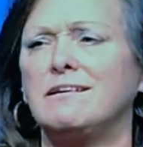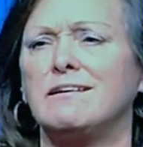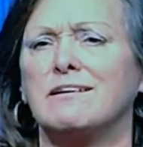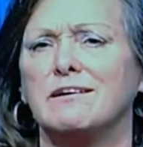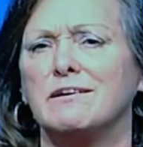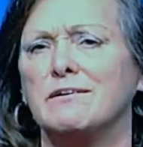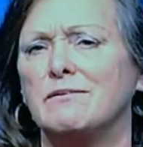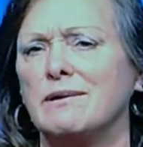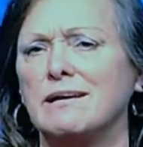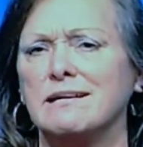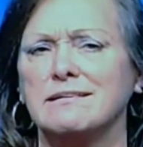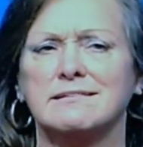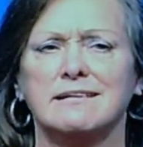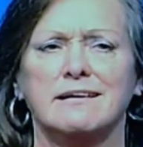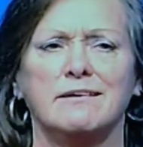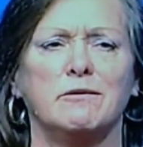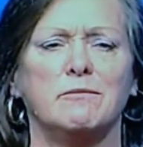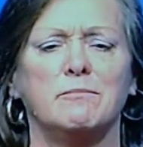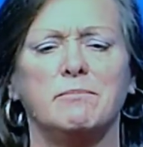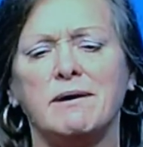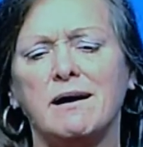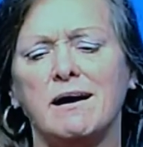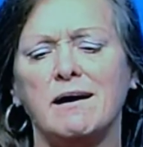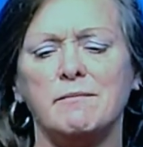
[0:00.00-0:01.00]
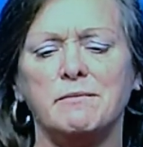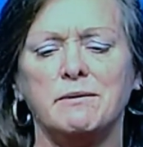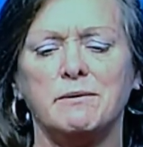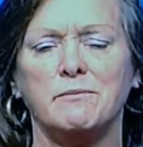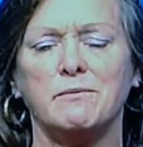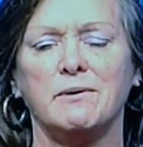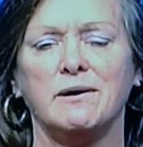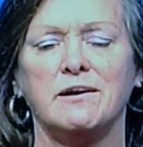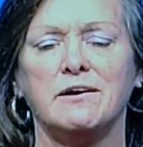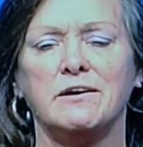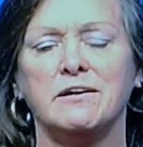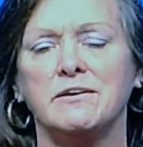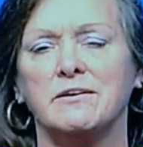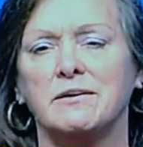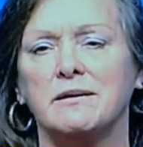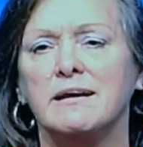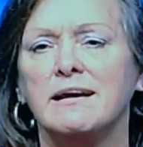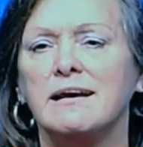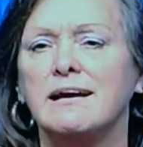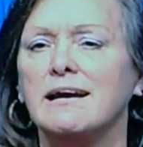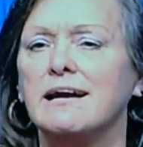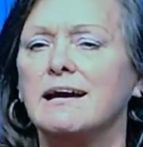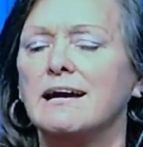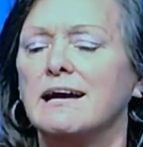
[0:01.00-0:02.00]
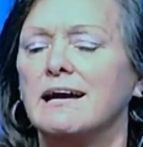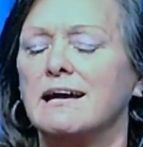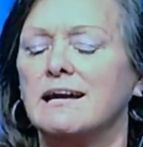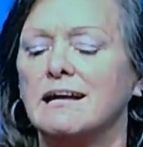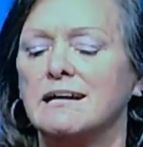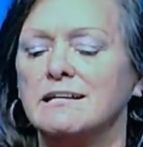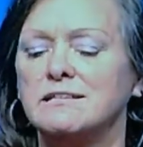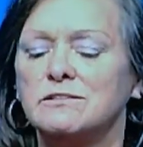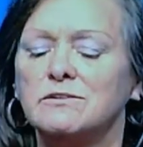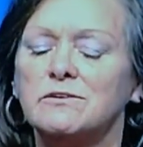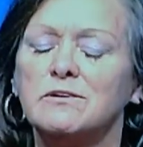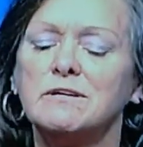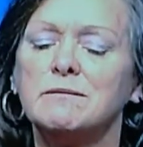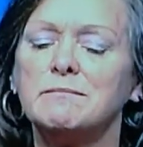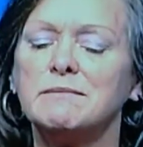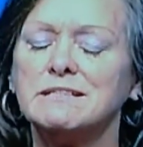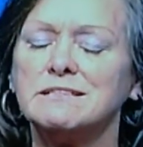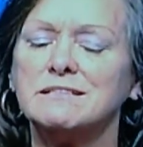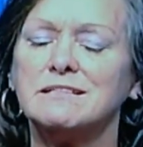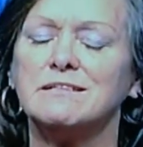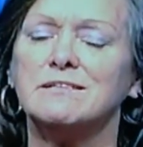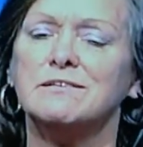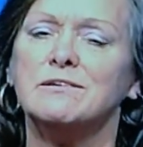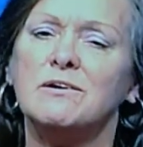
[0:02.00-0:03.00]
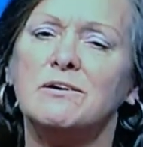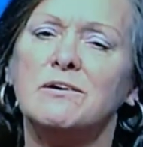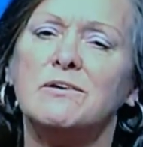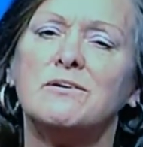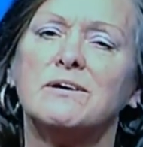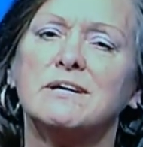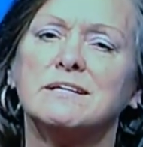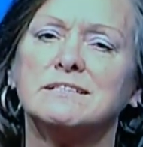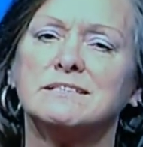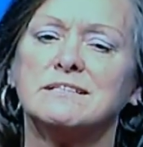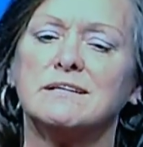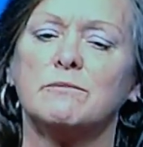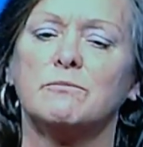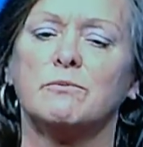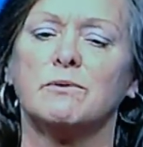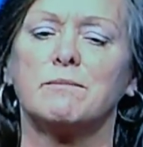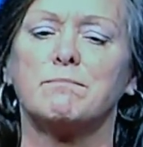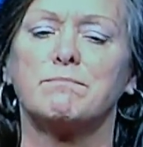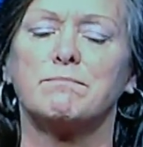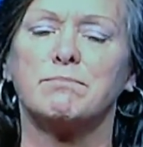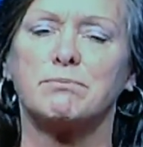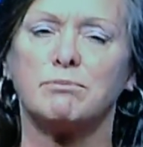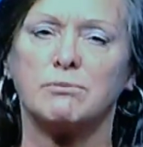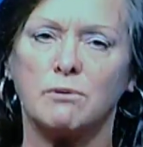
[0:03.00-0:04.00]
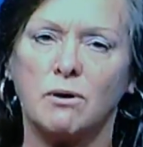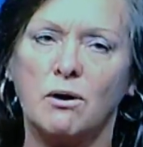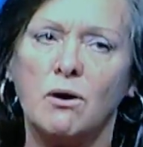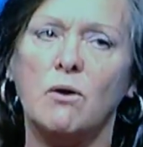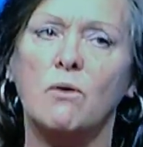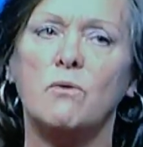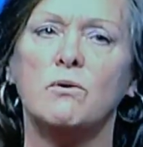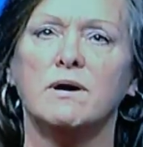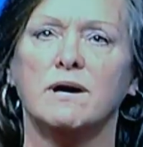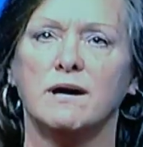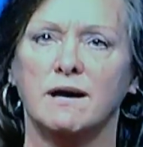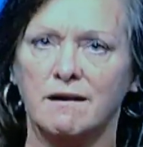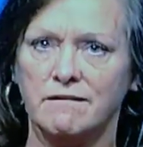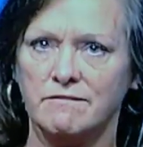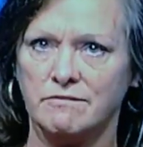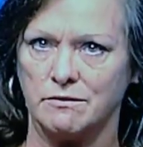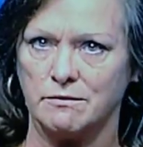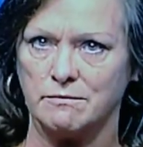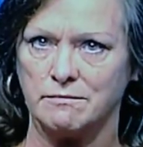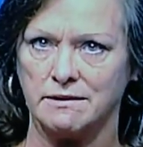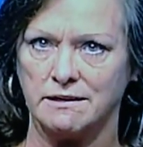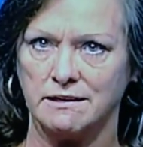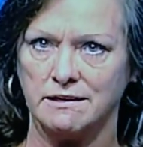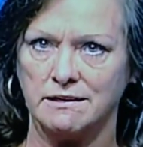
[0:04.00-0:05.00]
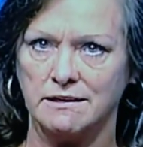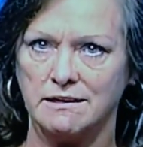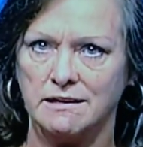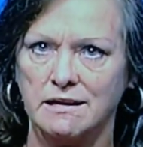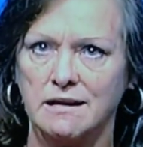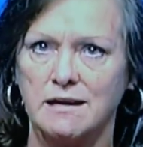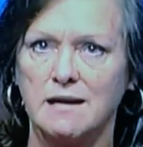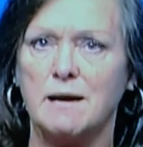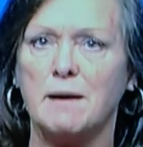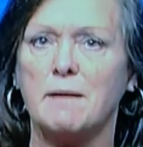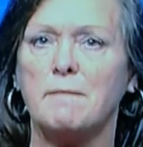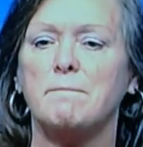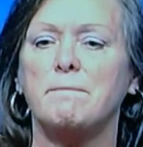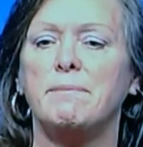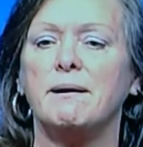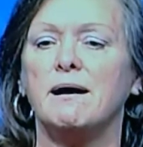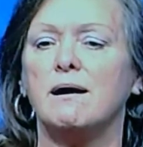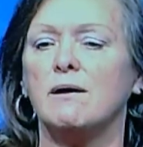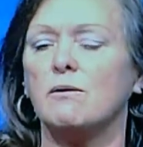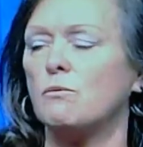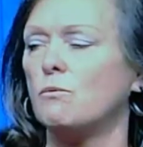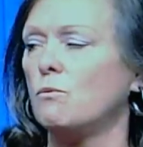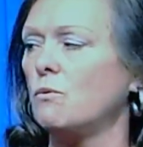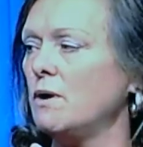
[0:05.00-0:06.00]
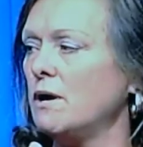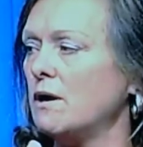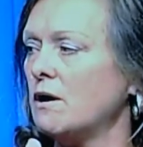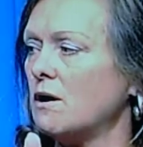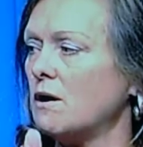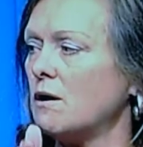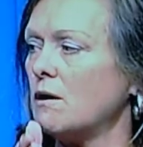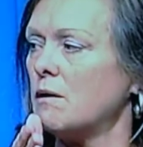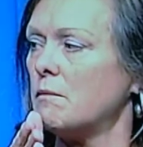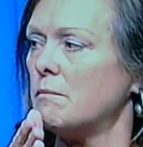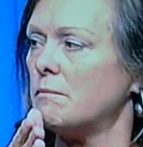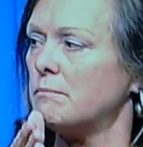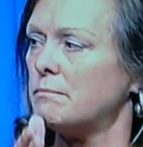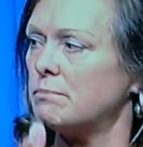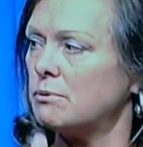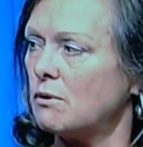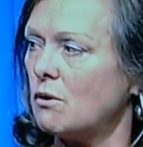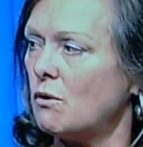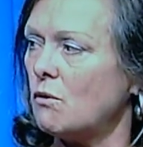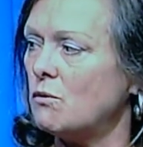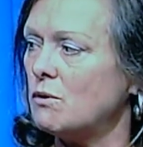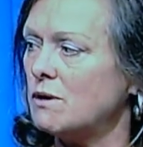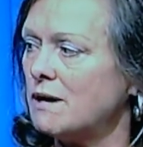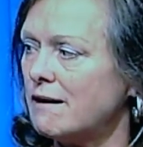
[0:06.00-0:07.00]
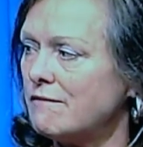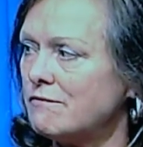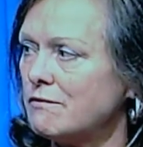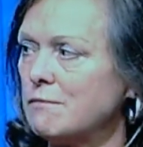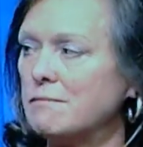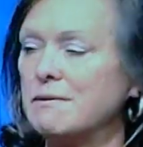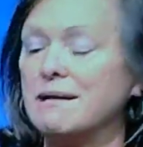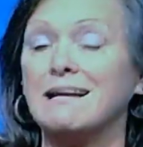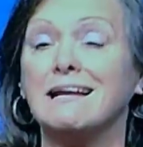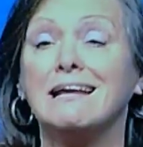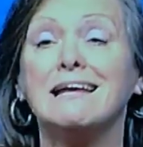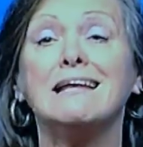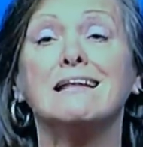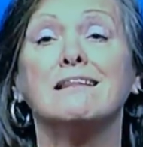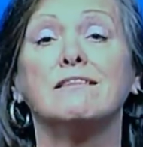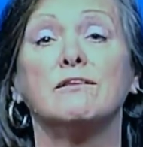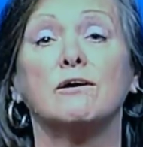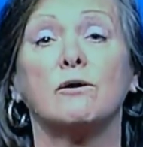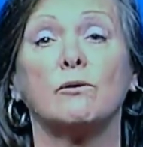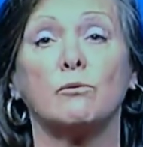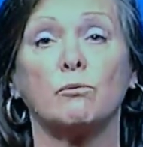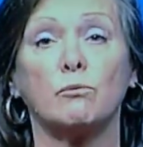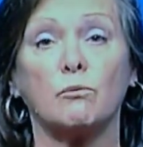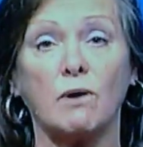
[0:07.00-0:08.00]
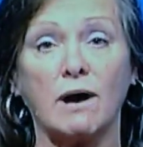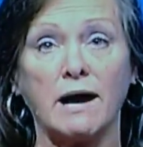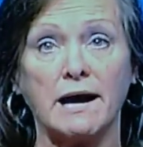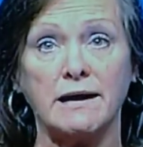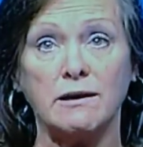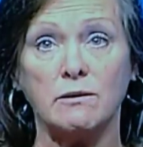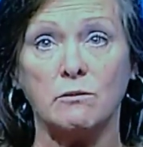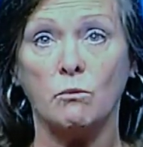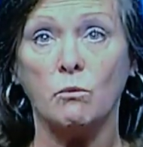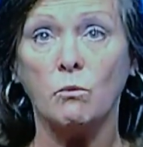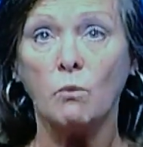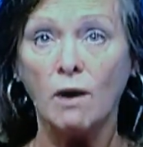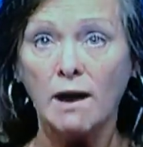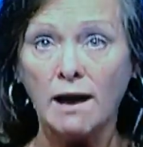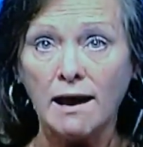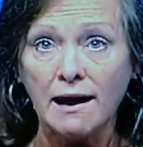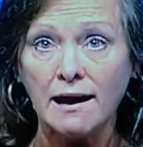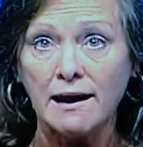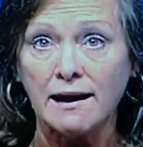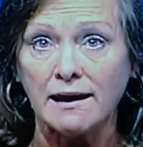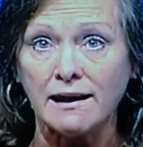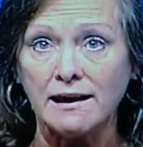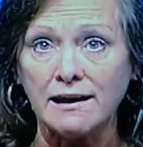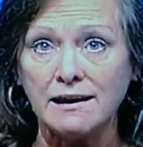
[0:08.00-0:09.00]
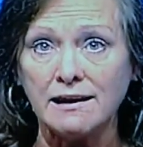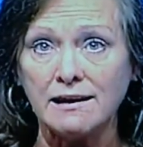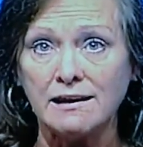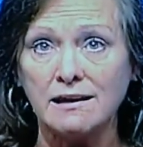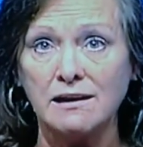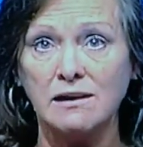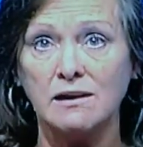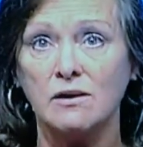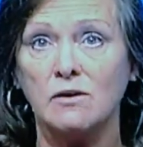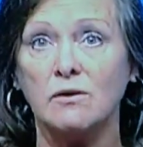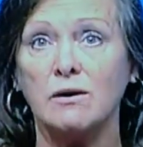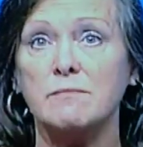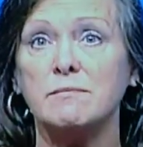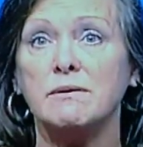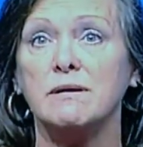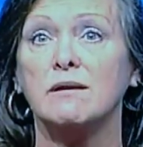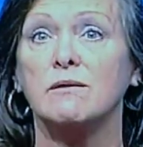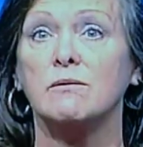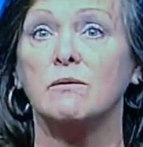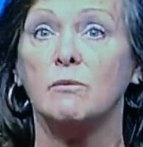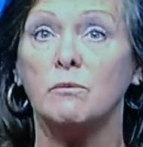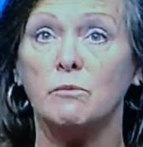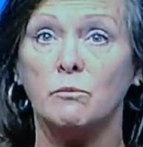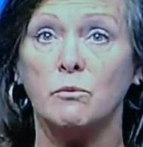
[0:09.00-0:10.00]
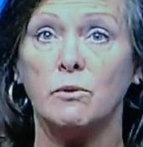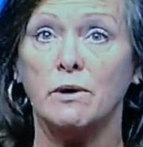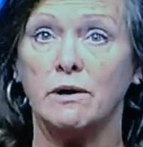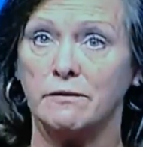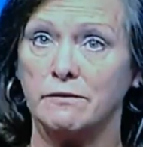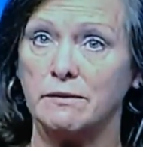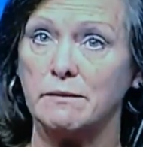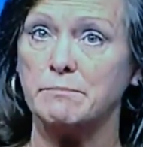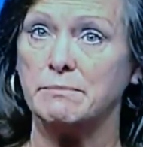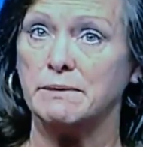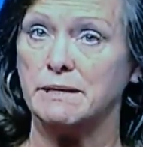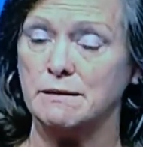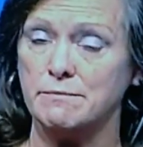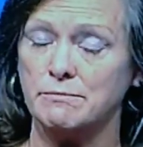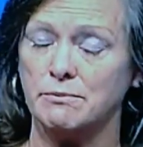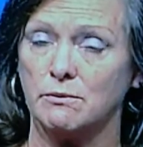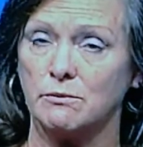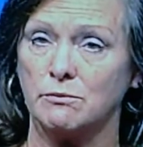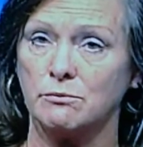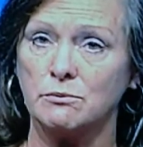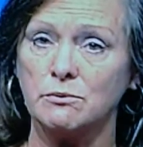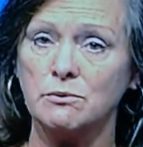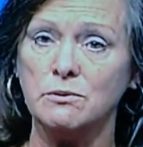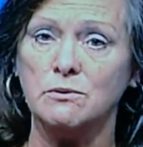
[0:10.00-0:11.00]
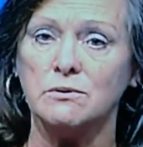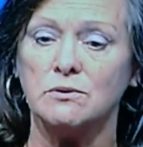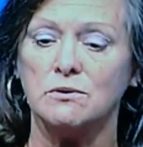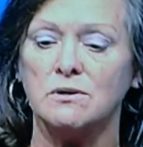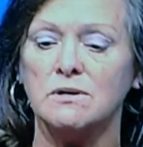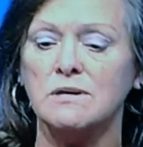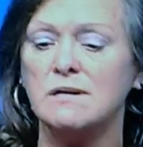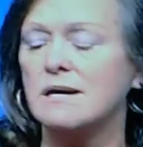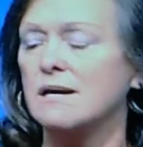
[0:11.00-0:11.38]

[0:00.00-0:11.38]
Are you anti-Obama? What are you? And I told him, I said, no. I said, we're pro-government, but we're pro-government in the right way. I mean, where the people rule.